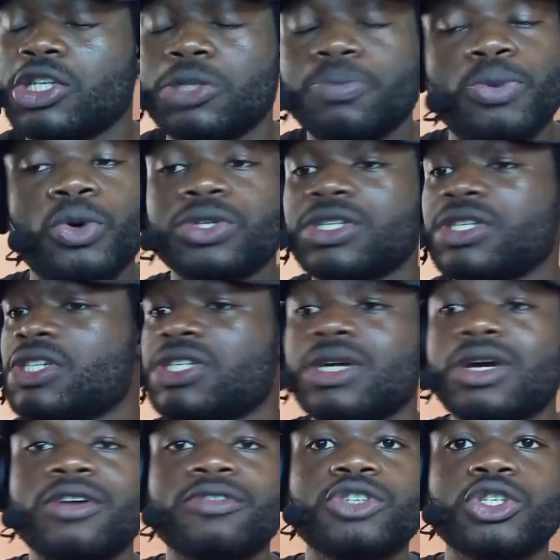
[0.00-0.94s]
expose
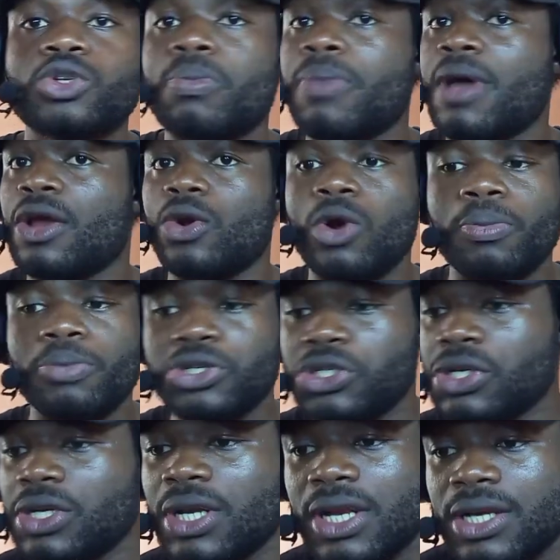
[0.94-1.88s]
ourselves to better
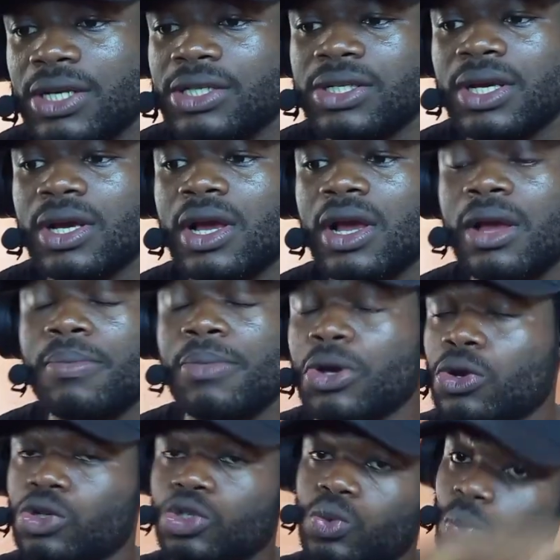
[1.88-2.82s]
opportunities
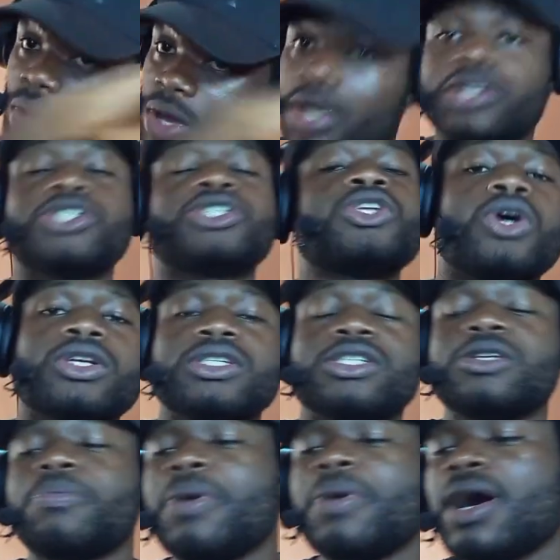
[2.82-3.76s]
because we are
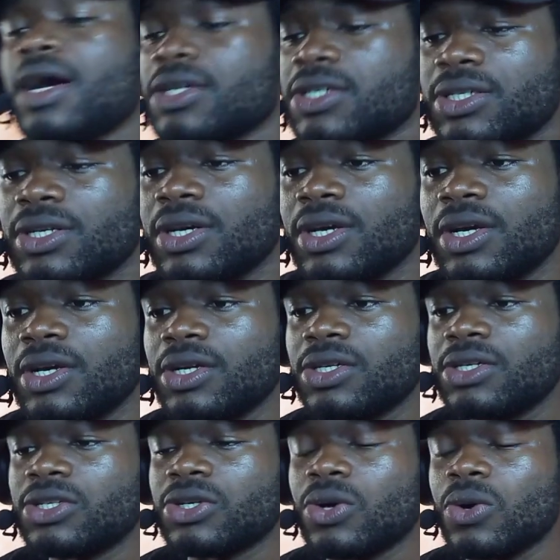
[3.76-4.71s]
stuck in the past.
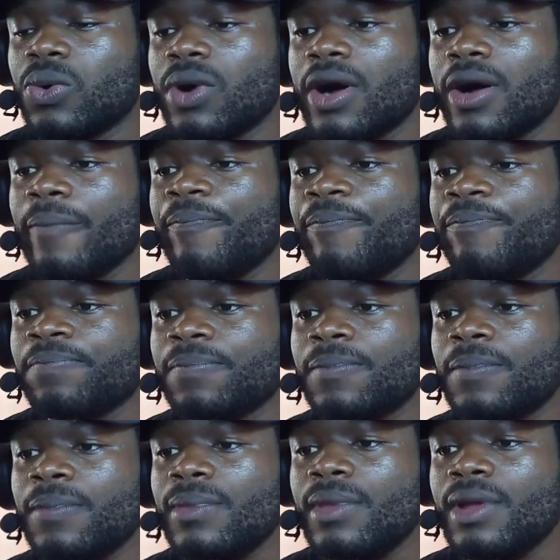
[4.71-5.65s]
So, um,
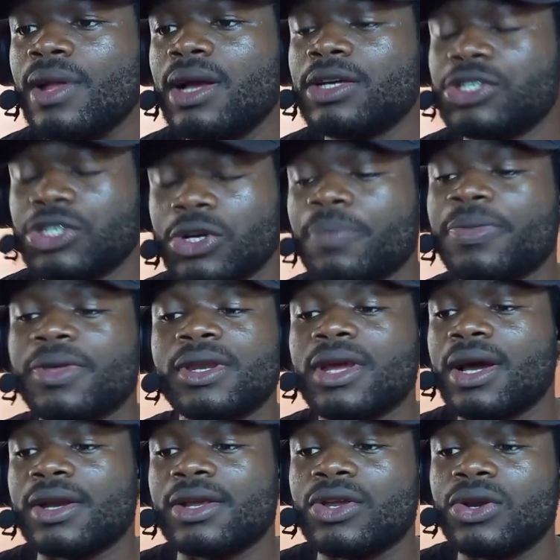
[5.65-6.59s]

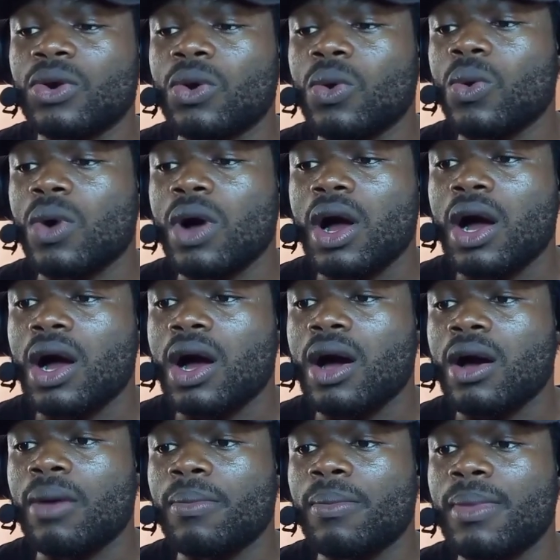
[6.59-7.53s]
something that, you know,
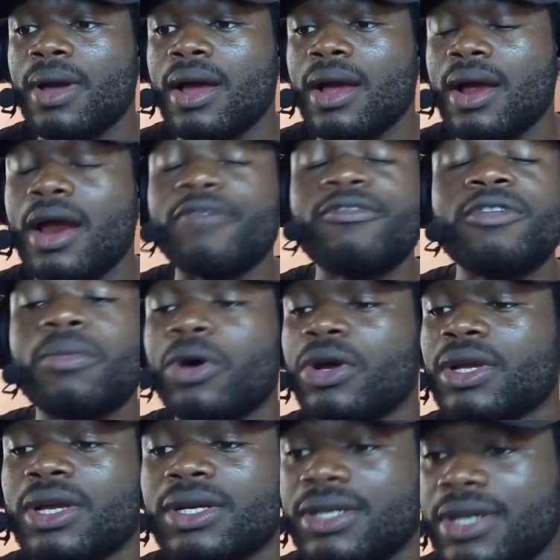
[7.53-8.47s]
uh,
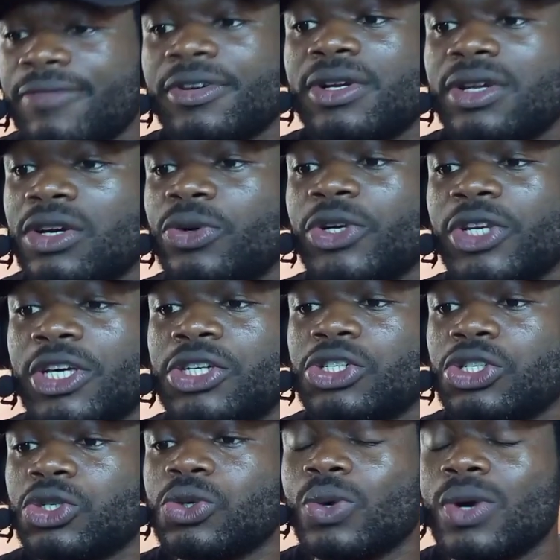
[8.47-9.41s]
everybody can definitely
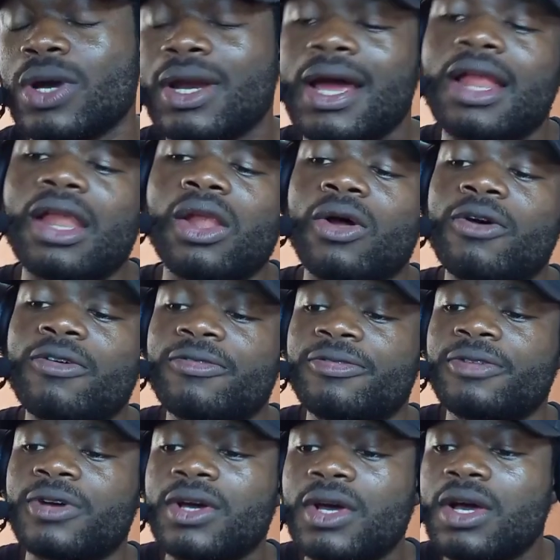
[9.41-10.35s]
relate to. And I love